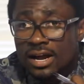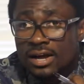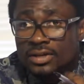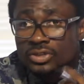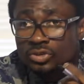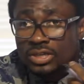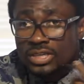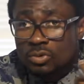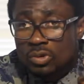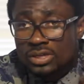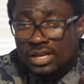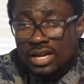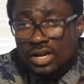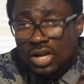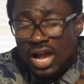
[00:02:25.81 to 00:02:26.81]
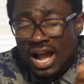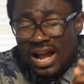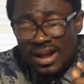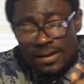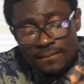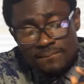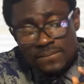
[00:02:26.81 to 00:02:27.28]
Usually what,
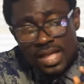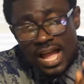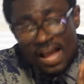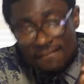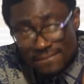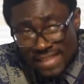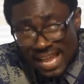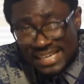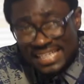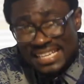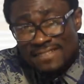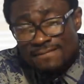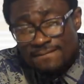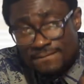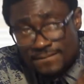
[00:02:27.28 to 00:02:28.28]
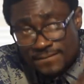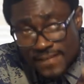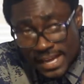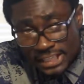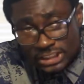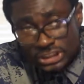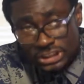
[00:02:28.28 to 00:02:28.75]
after the
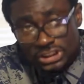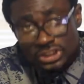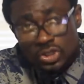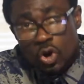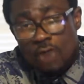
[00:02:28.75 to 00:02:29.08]
infection